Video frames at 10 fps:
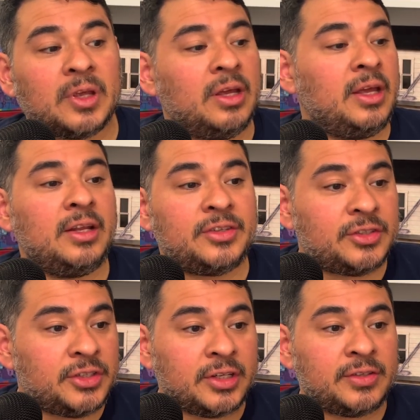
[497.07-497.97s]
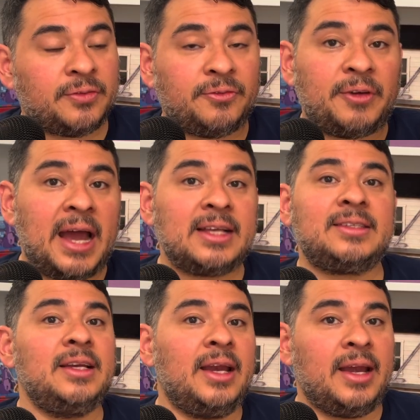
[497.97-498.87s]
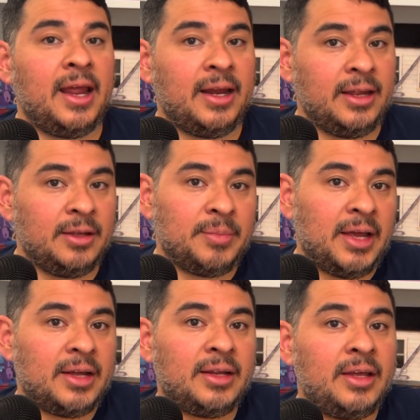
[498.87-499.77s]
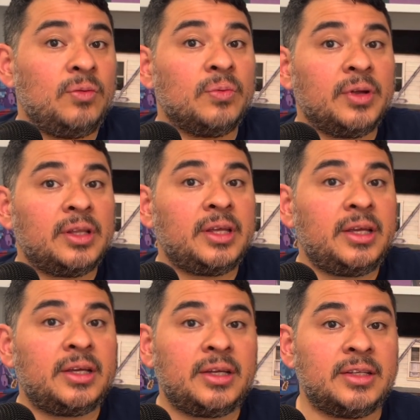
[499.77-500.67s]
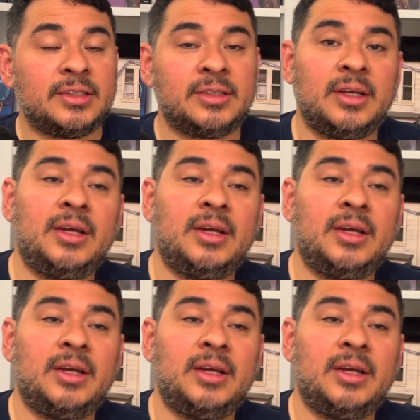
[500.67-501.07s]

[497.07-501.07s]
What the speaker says: it's just fascinating, man. It really is.